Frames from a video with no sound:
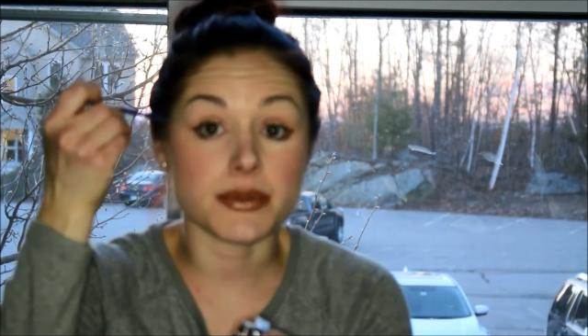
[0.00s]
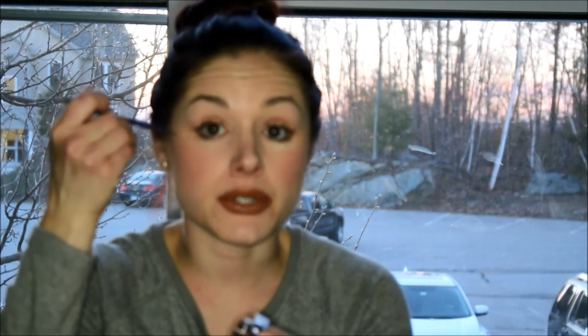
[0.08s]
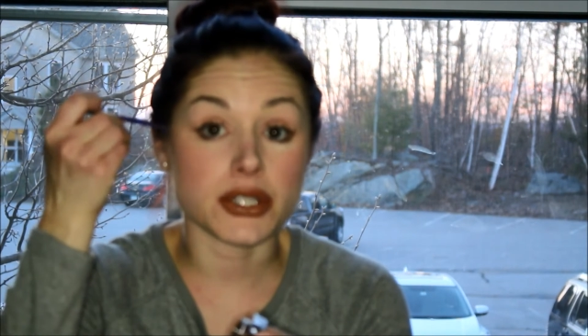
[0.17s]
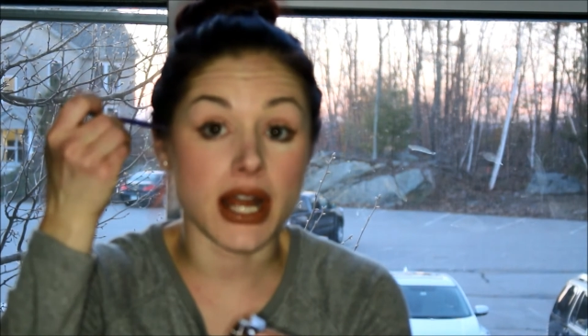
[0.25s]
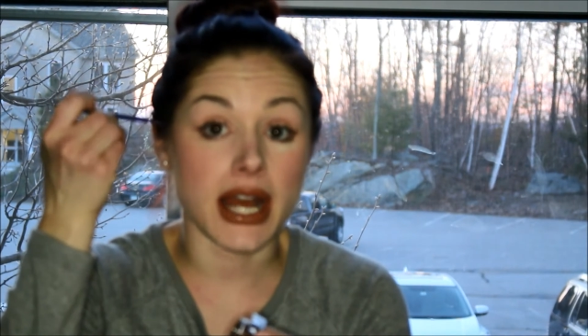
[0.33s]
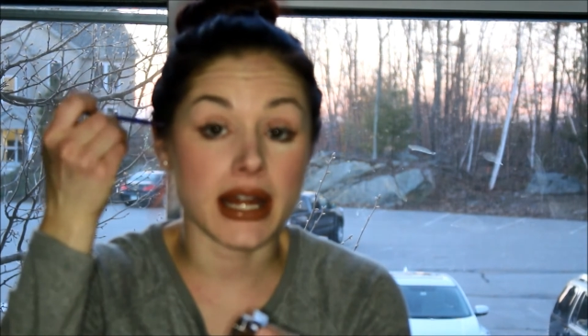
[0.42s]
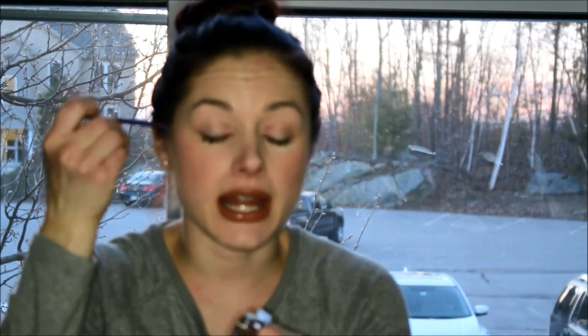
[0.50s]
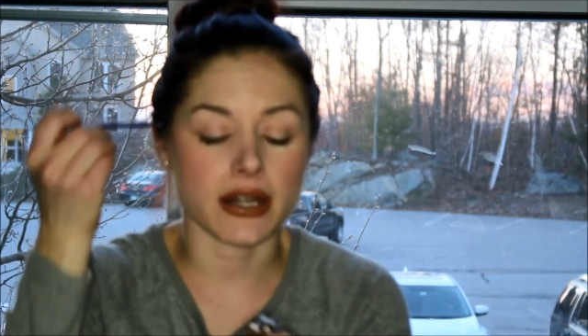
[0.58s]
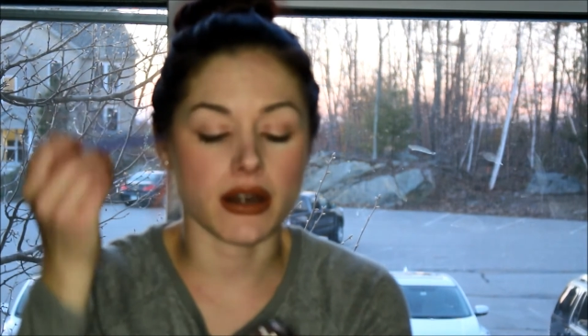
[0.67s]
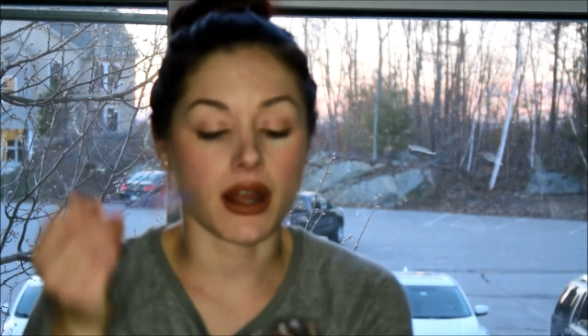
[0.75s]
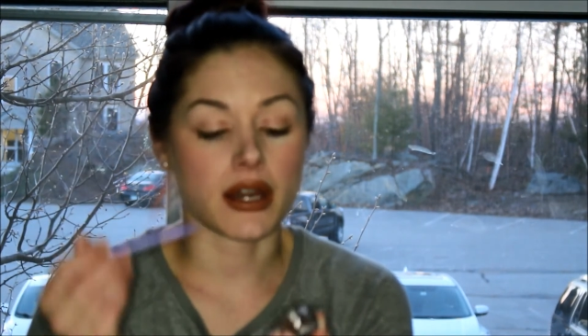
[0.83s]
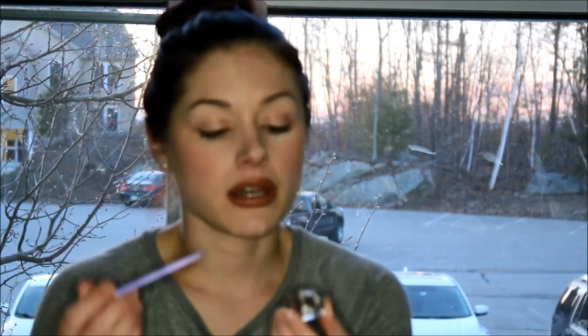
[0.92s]
to put your
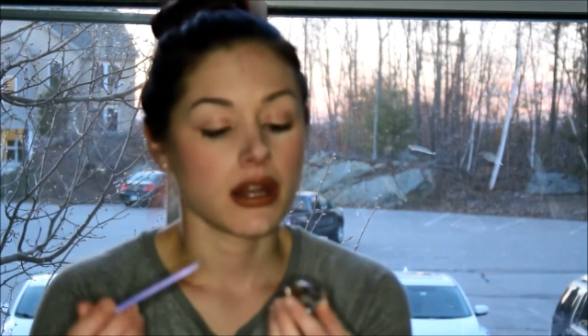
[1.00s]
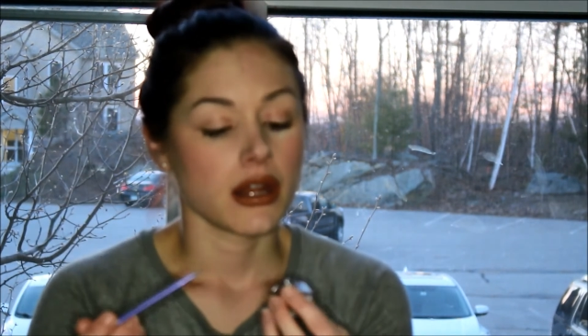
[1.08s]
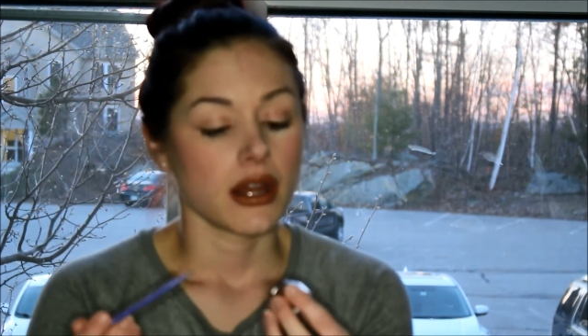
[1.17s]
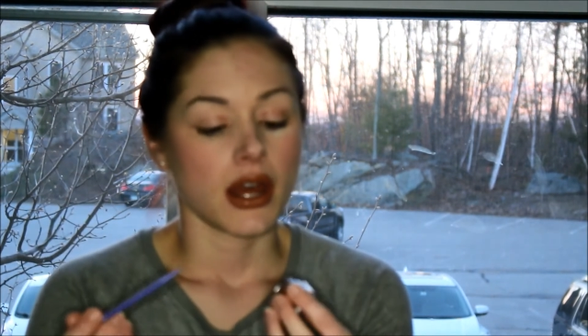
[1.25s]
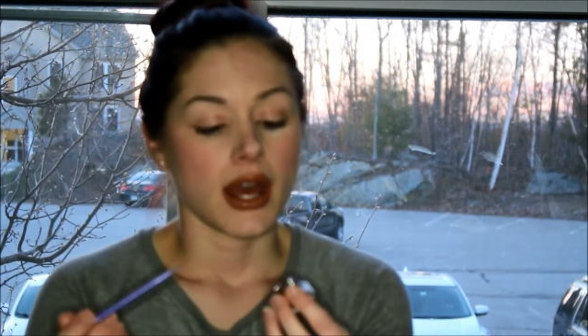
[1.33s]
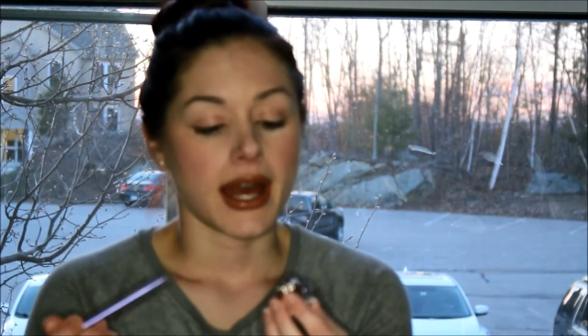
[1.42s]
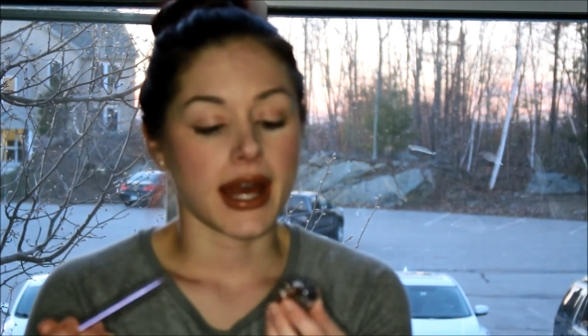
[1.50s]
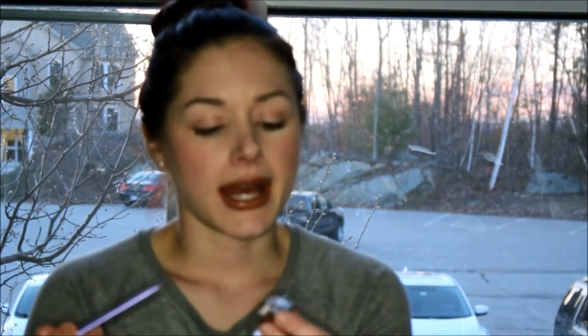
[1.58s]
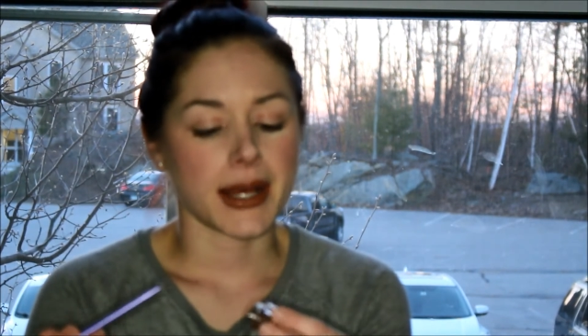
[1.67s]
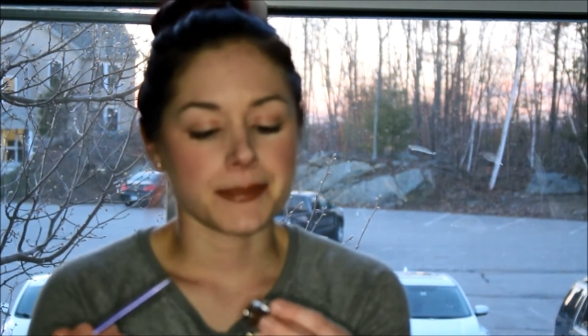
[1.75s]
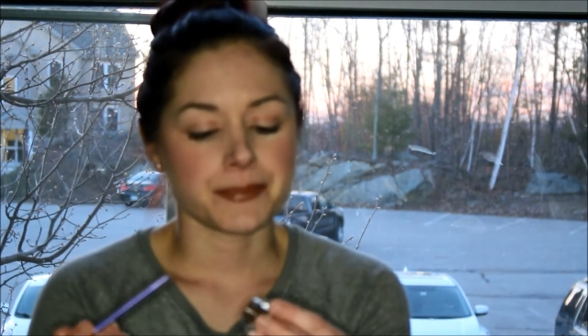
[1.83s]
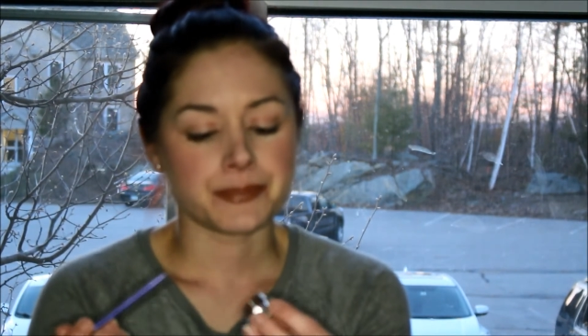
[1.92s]
eyeliner
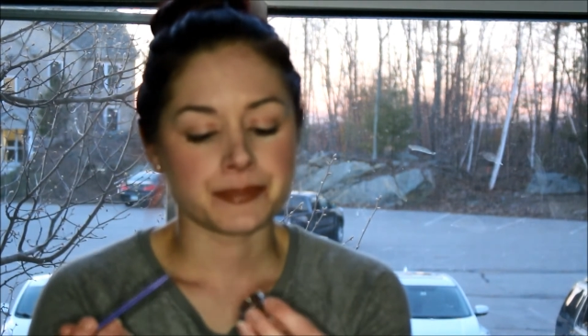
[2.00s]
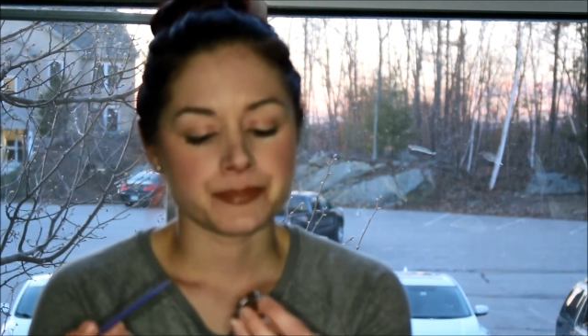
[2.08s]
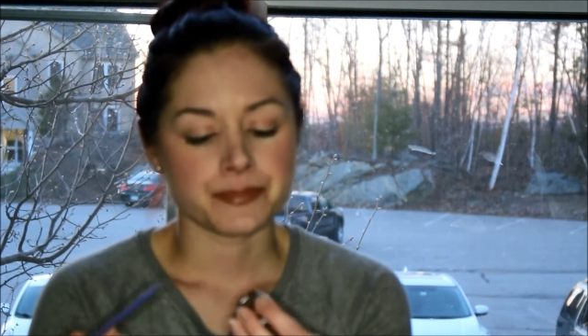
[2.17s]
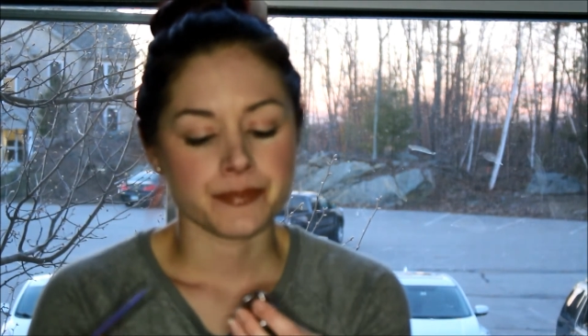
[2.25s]
on.